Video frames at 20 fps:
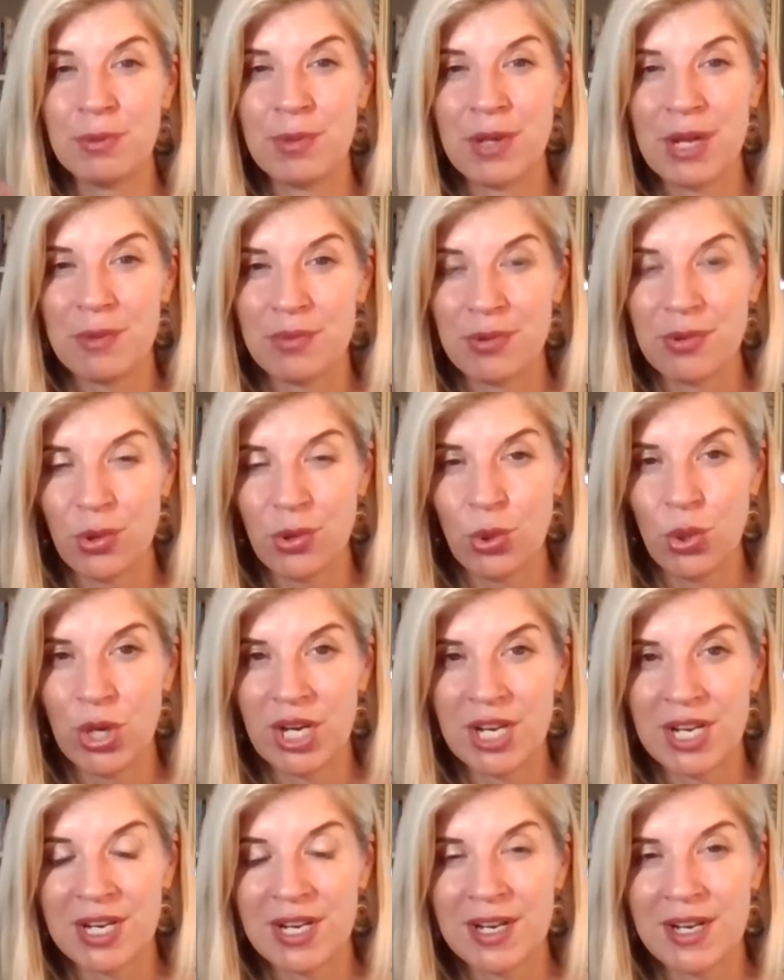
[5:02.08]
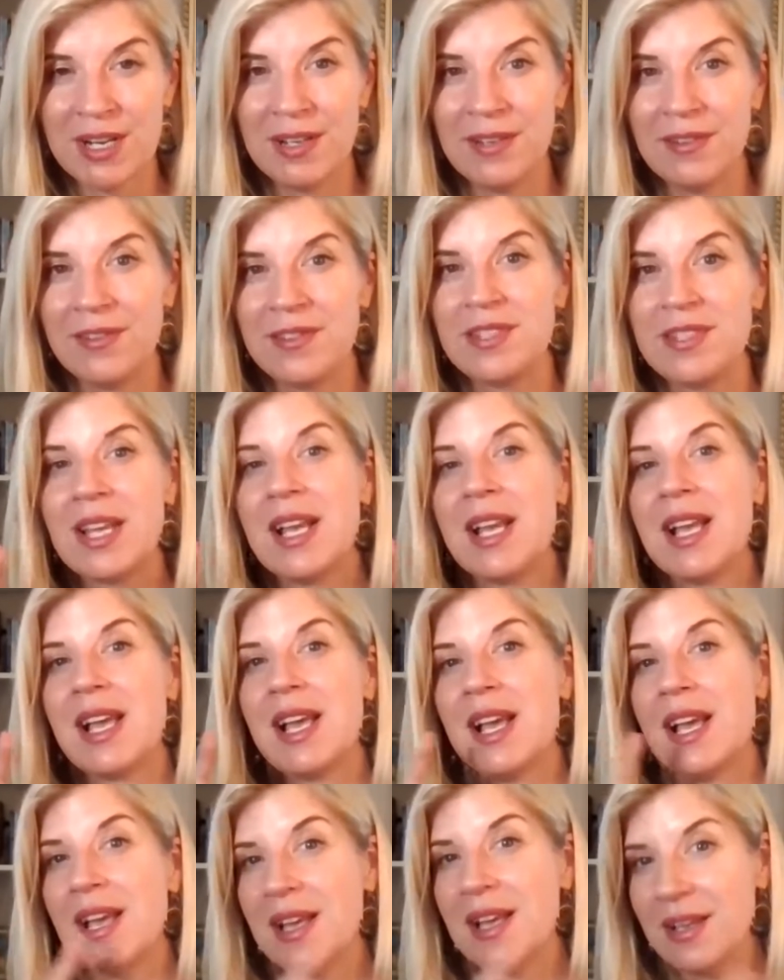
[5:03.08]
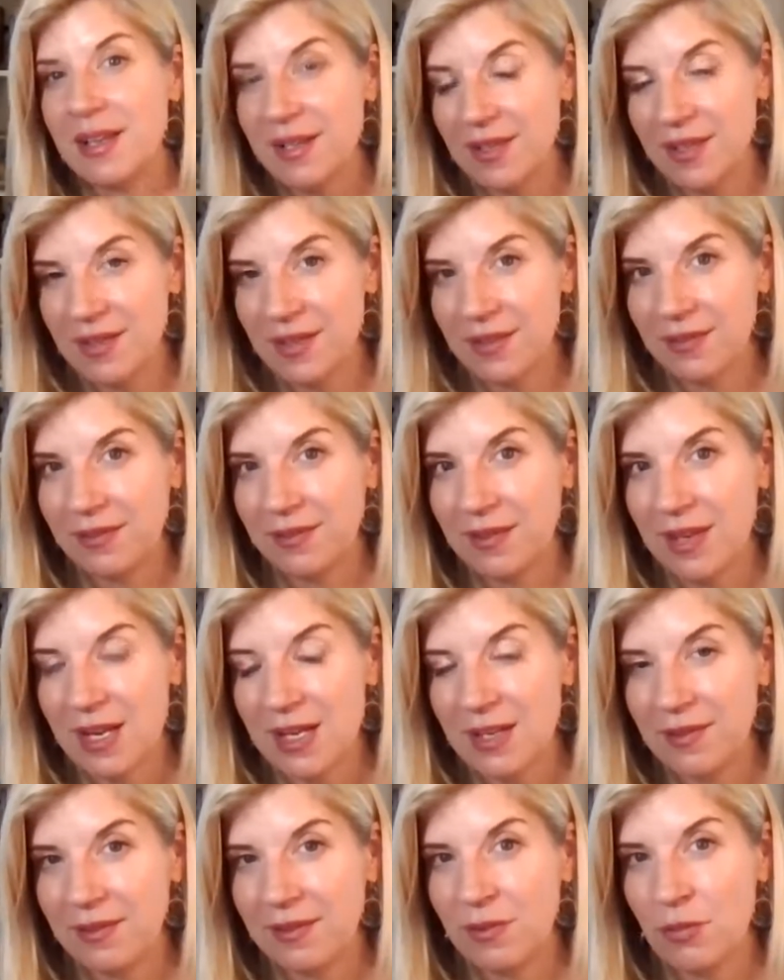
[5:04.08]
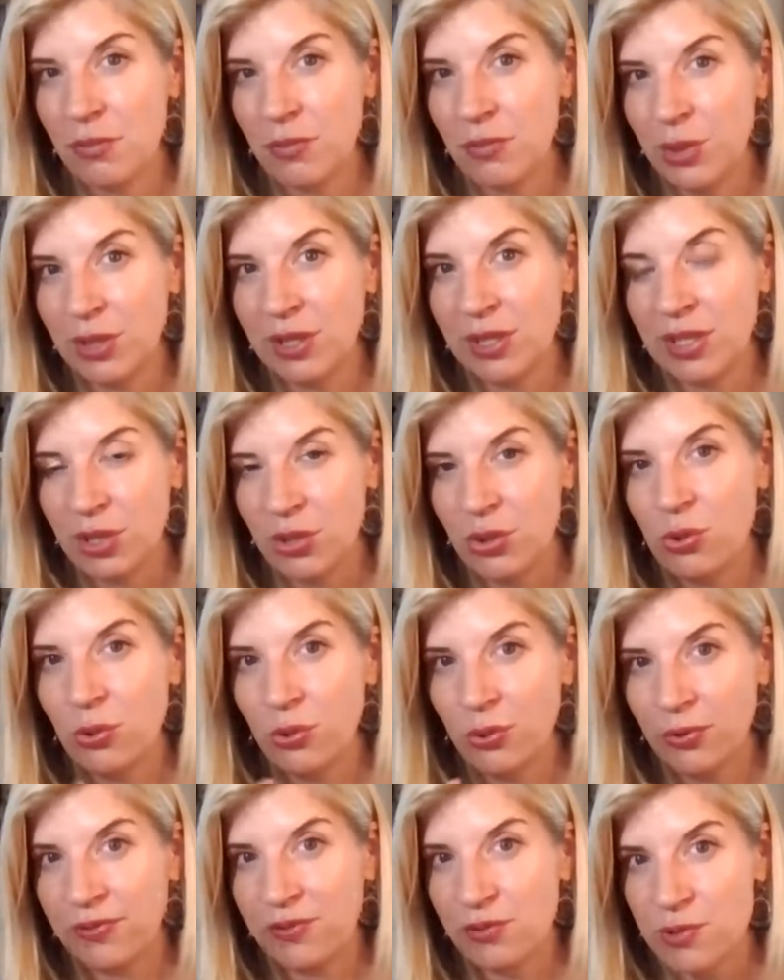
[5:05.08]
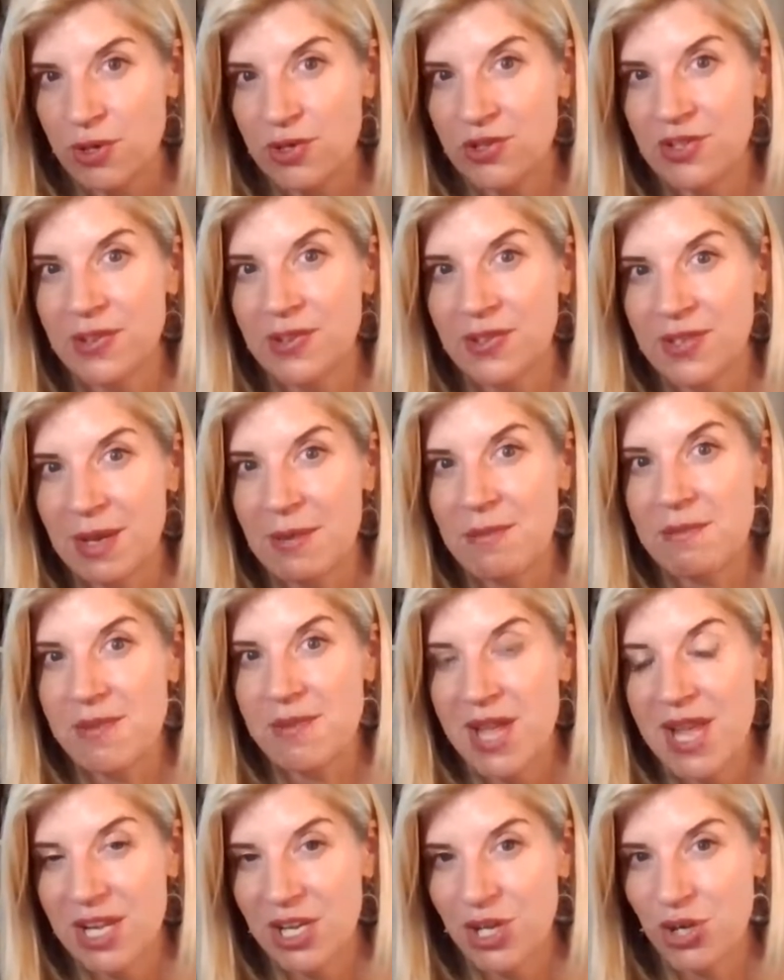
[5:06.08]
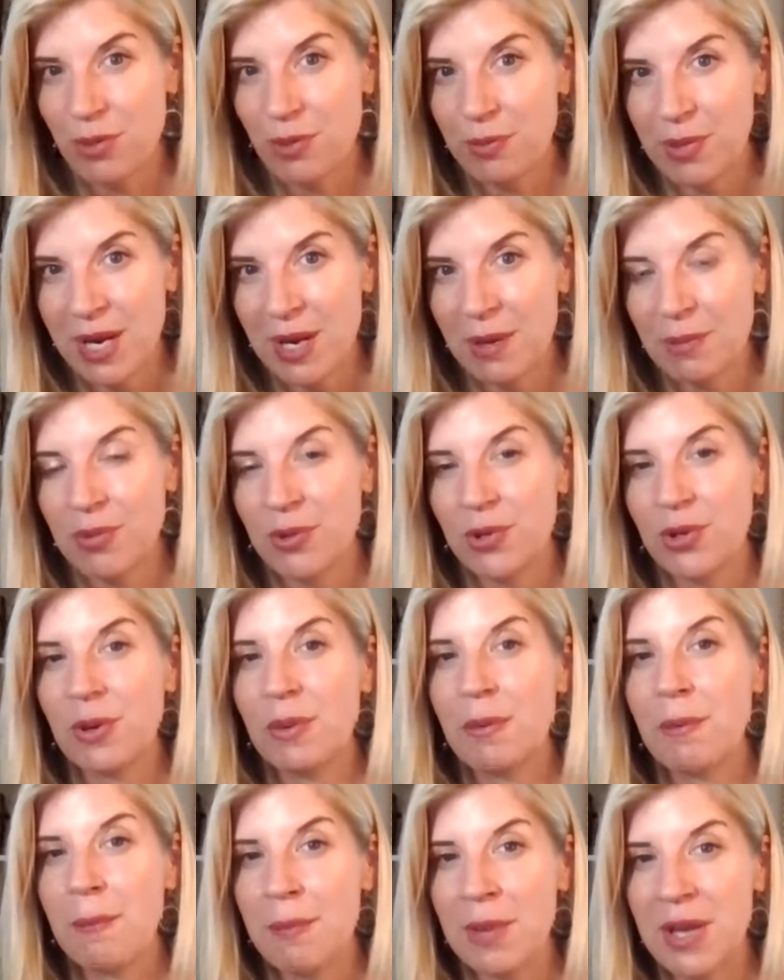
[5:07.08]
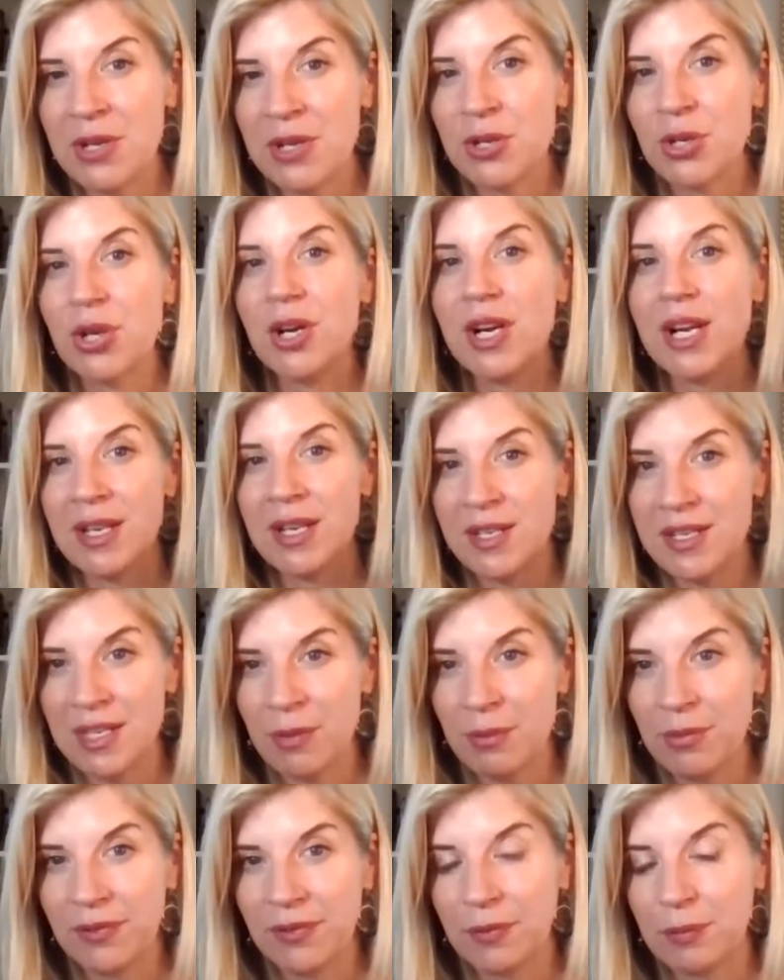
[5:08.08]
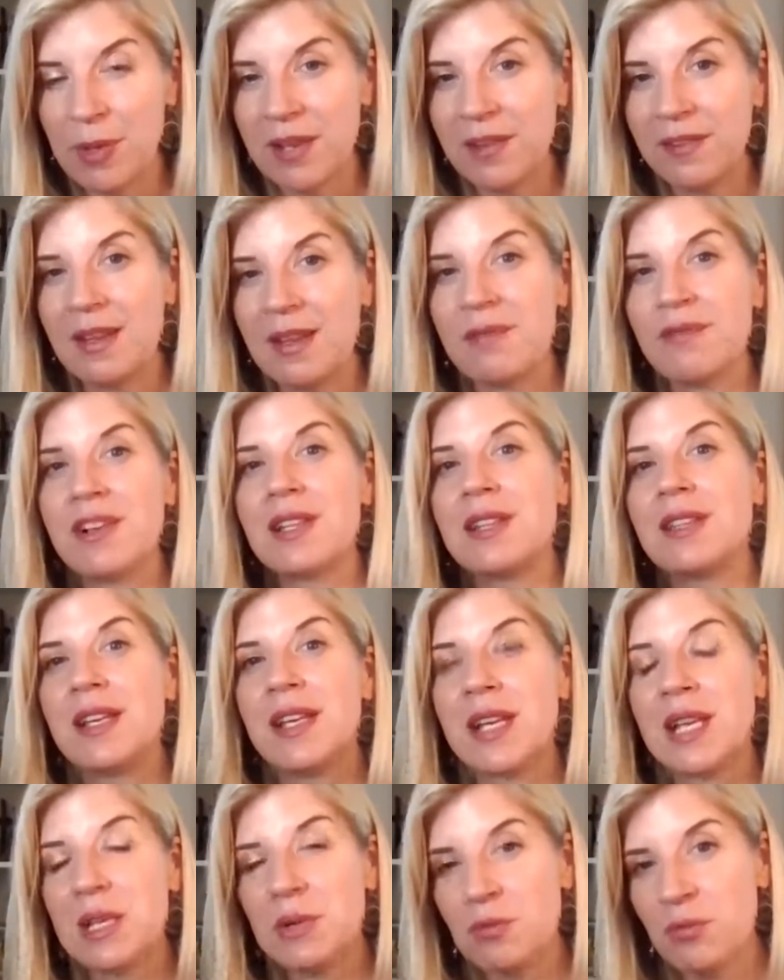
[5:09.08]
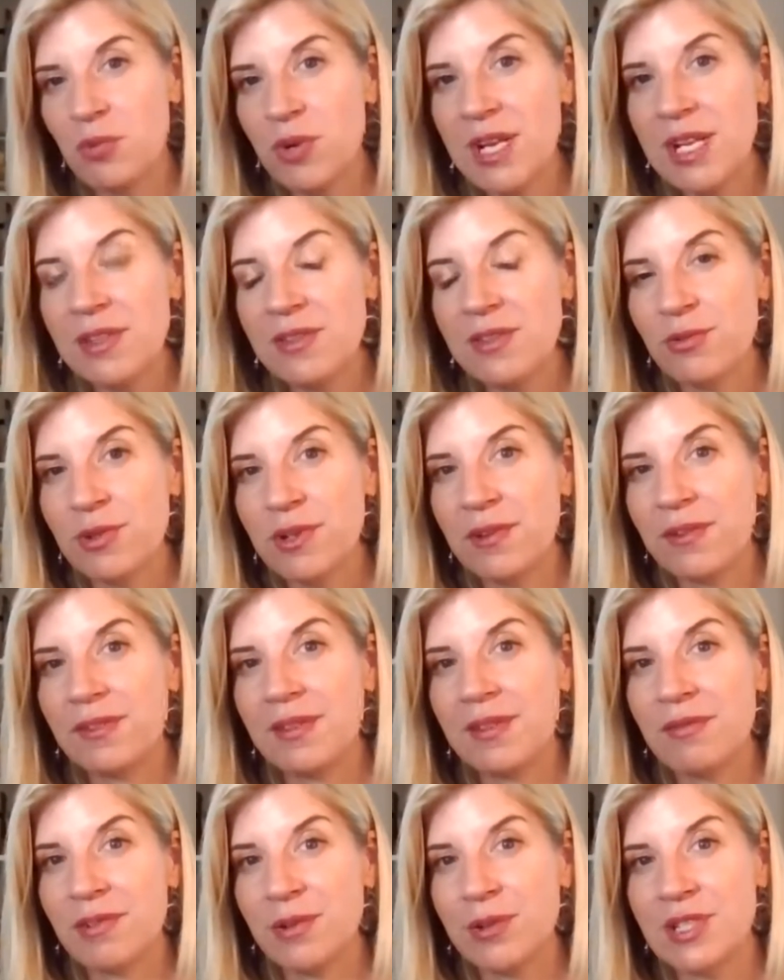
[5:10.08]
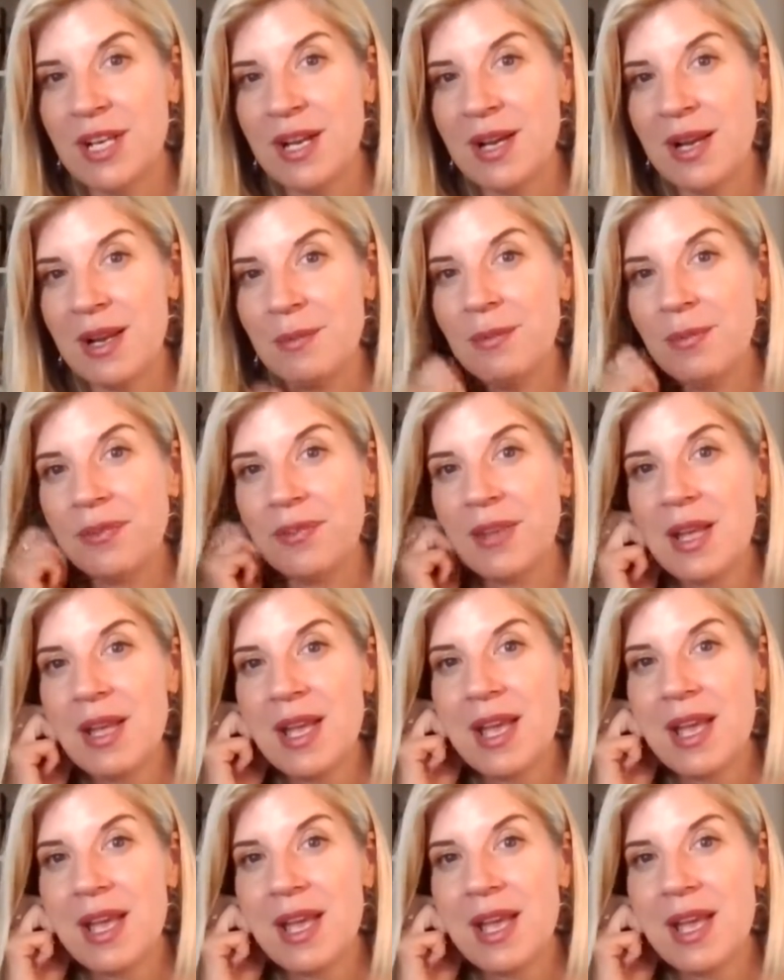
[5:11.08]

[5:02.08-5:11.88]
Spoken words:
your paper organized and cite some really cool sources that make your paper better, and double space everything and read through it several times